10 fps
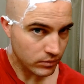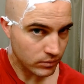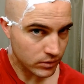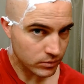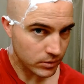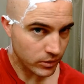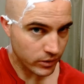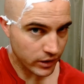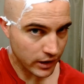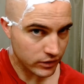Once we
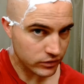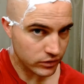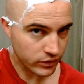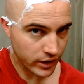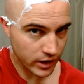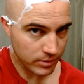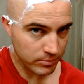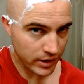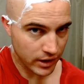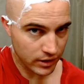go against the grain it
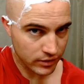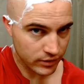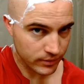might